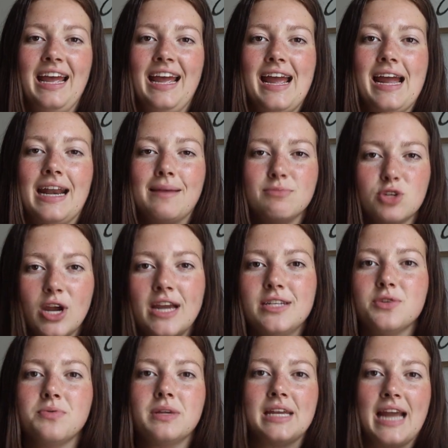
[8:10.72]
and I'm trying
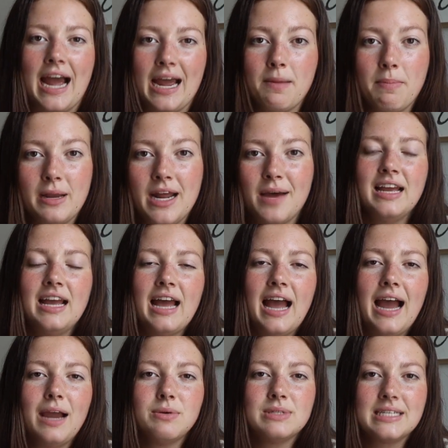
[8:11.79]
to really hype it up.
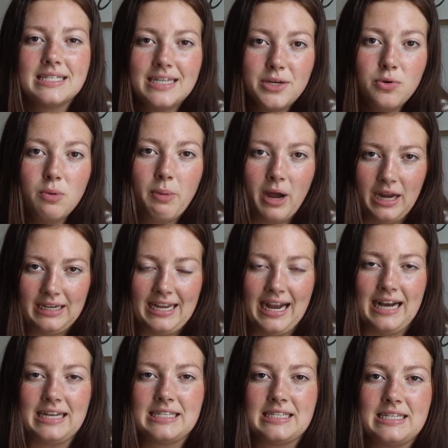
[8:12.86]
I was listening to a
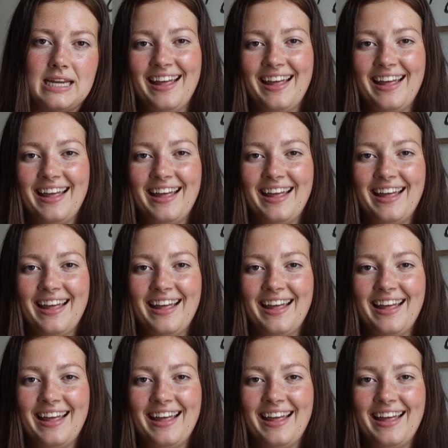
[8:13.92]
podcast